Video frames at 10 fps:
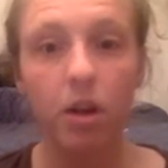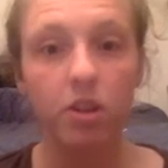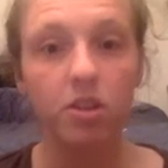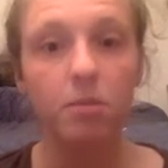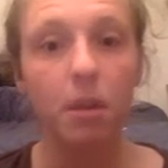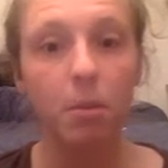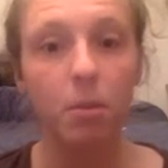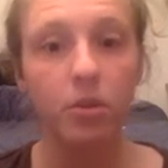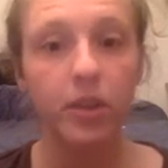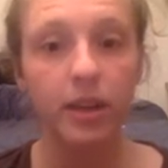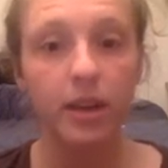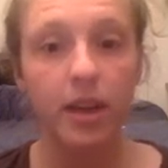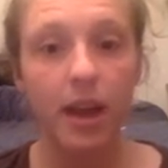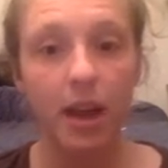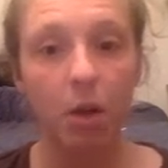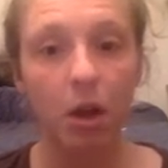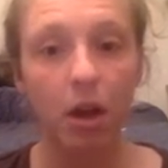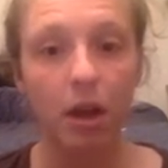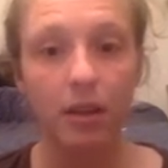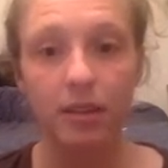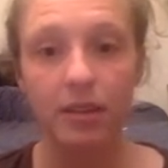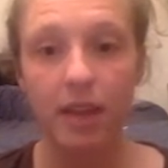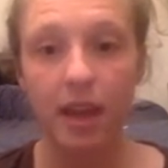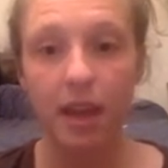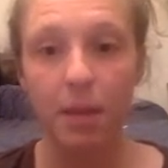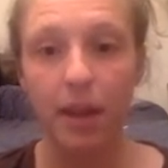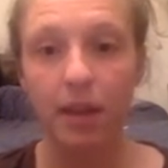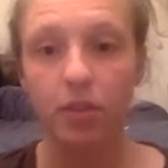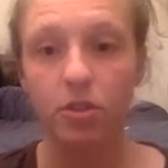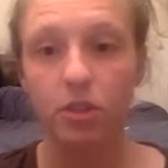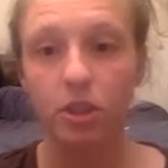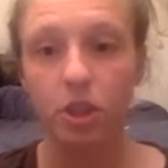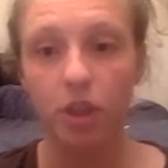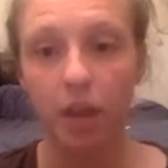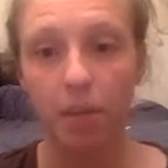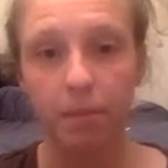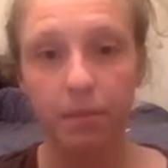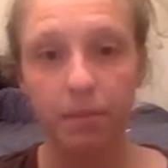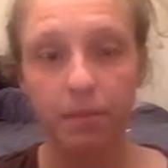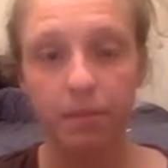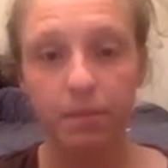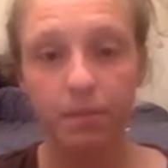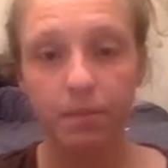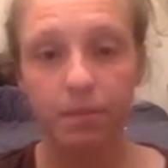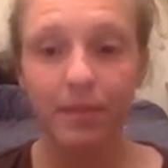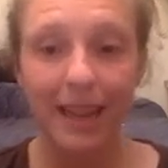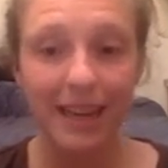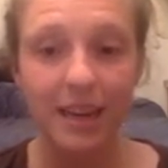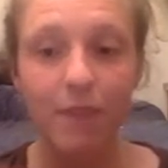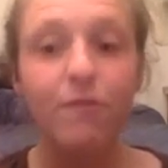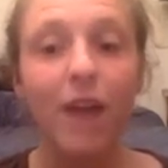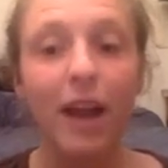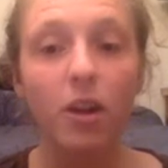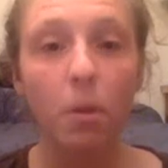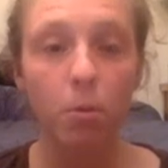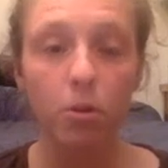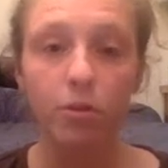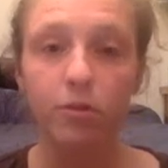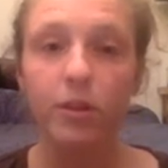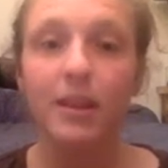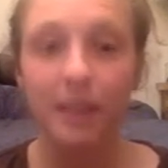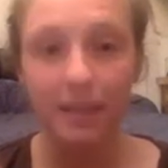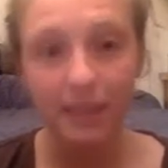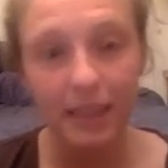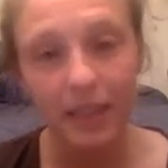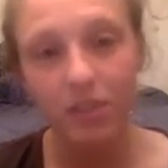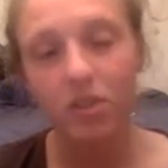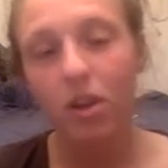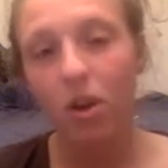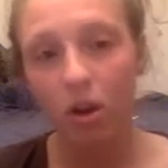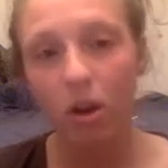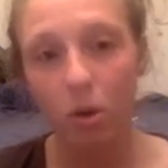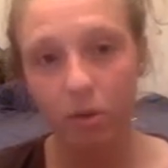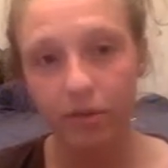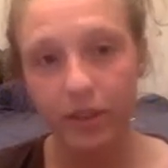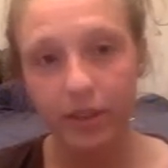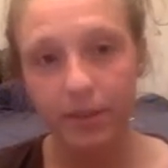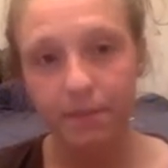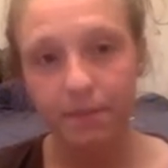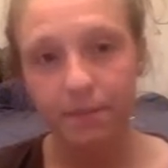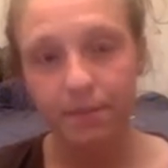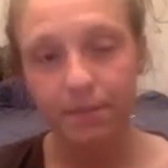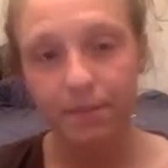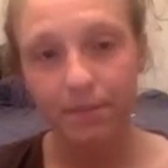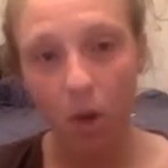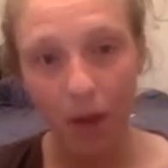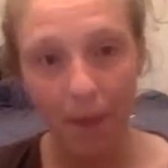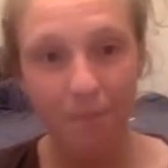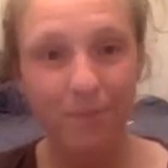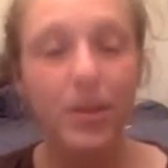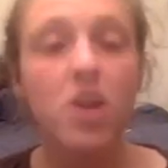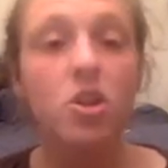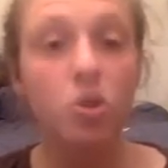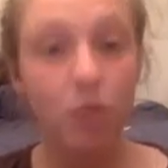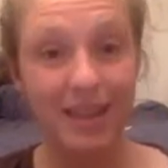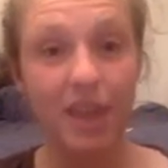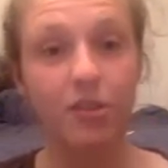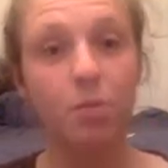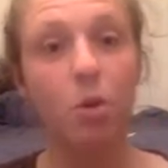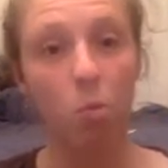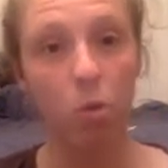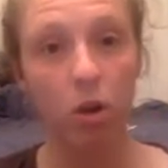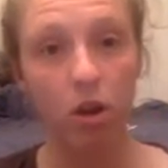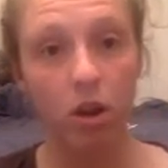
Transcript: some numbers in and we got the same answer each time. And I did a final proof that these are equivalent. Okay, you guys have some homework.